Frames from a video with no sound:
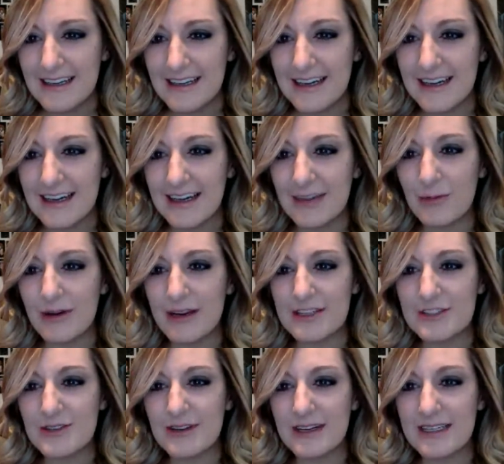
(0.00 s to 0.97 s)
what
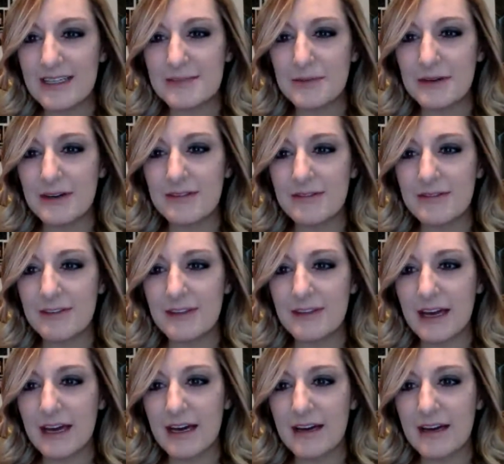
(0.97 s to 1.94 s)
did you guys put for
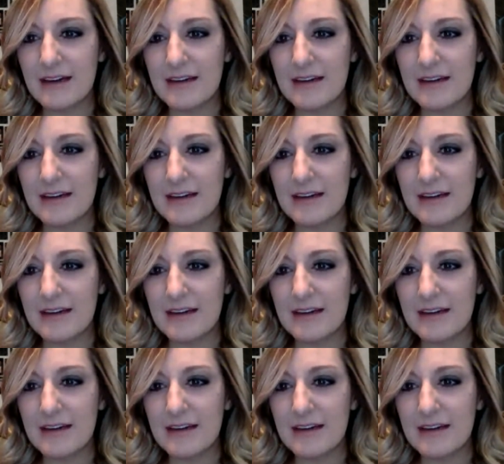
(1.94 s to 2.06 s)
that?